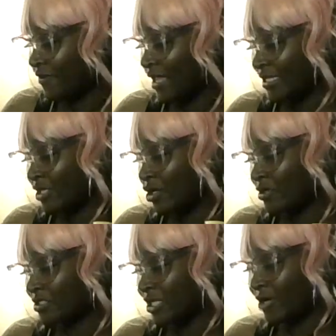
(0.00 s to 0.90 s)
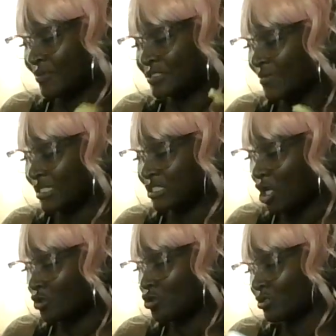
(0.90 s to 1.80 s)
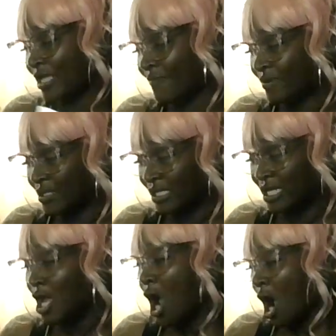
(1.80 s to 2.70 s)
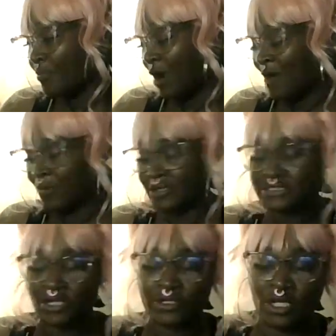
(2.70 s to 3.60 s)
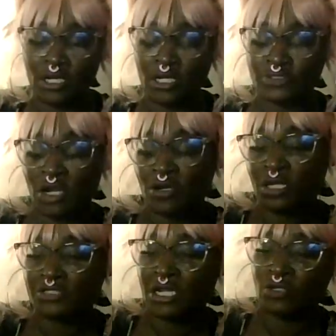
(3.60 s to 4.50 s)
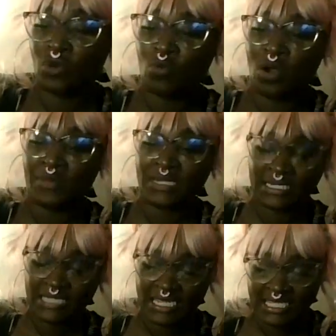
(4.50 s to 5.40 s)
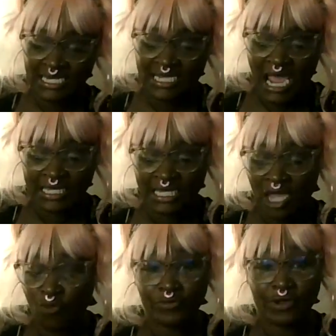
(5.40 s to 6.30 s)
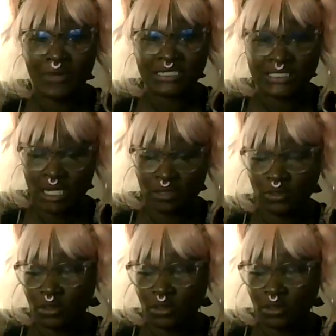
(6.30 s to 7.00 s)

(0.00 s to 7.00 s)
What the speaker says: like they're going to therapist. I'm about to go. You're definitely a proper 31 woman. They cannot get over you. I'm about to go.